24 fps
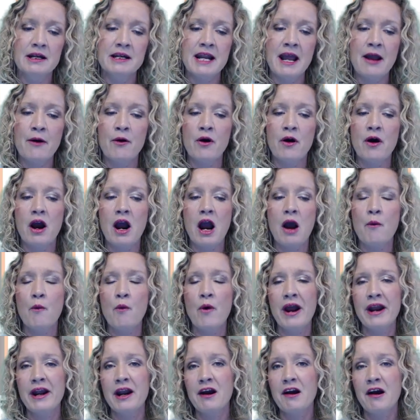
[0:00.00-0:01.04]
Now,
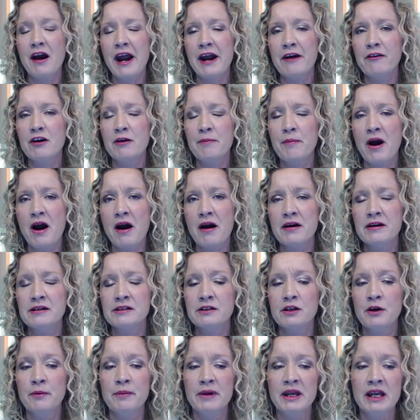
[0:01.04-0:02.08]
when our error
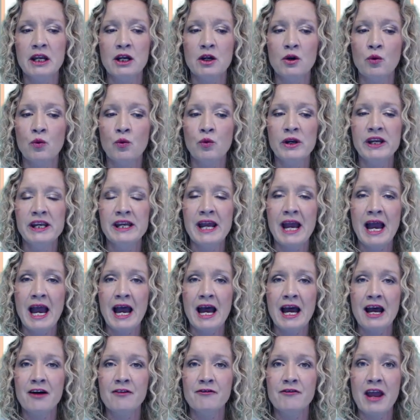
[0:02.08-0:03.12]
bars come in, we
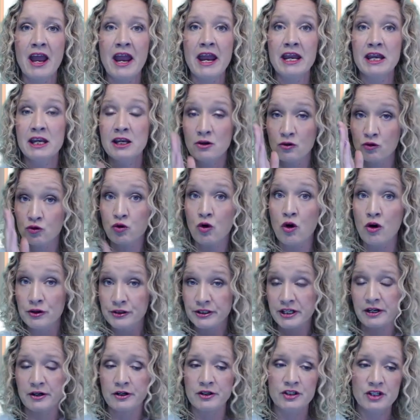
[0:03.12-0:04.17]
have a
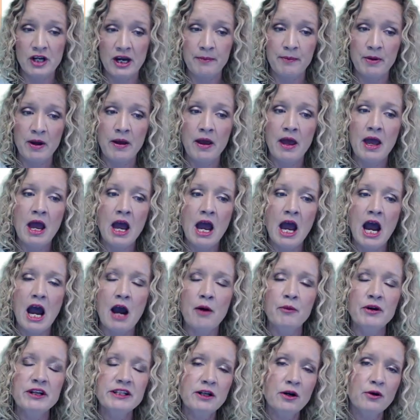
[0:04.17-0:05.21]
crosshair shape.
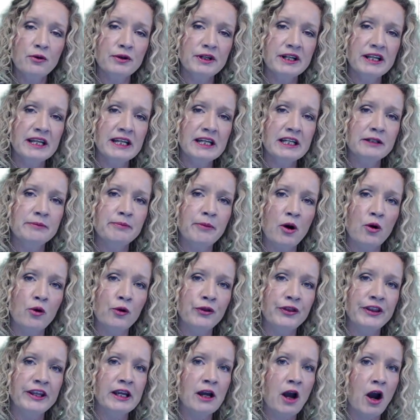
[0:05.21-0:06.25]
And we don't need
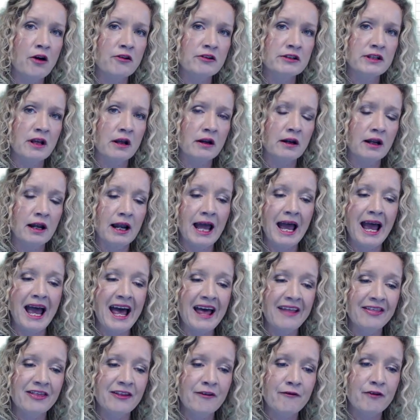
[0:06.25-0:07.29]
both the horizontal
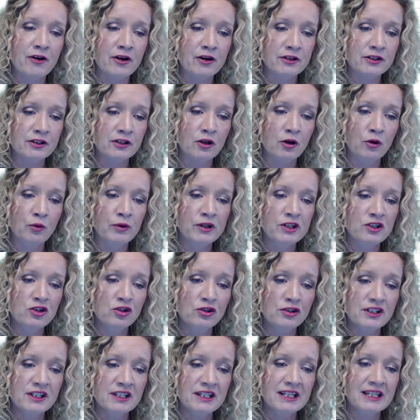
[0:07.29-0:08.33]
and the vertical. We
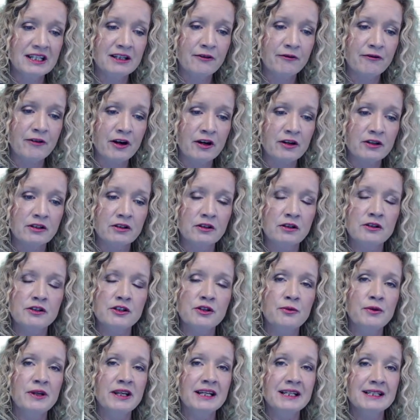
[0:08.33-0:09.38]
just need the vertical
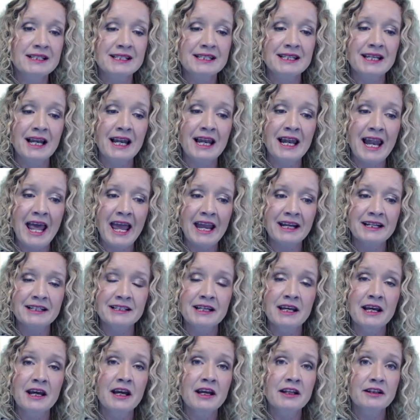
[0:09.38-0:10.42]
so we can
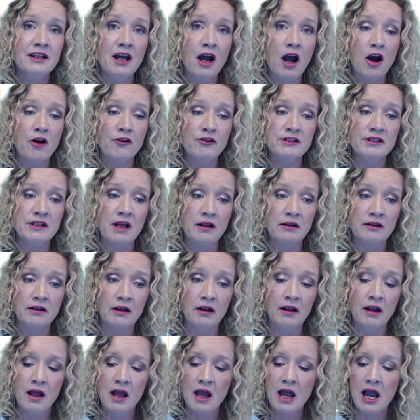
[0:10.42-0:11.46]
select the
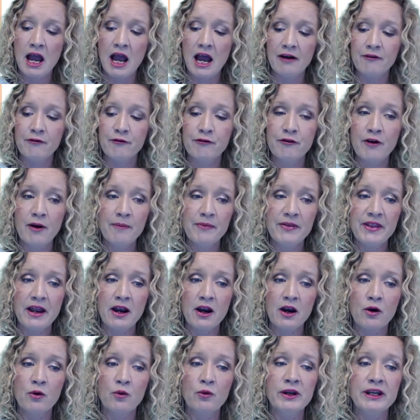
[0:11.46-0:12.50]
horizontal and from
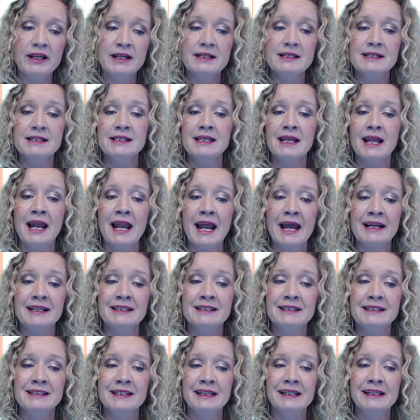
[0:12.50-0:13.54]
there we can
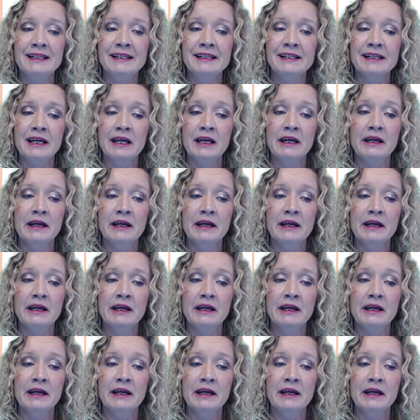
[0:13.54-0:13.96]
select delete.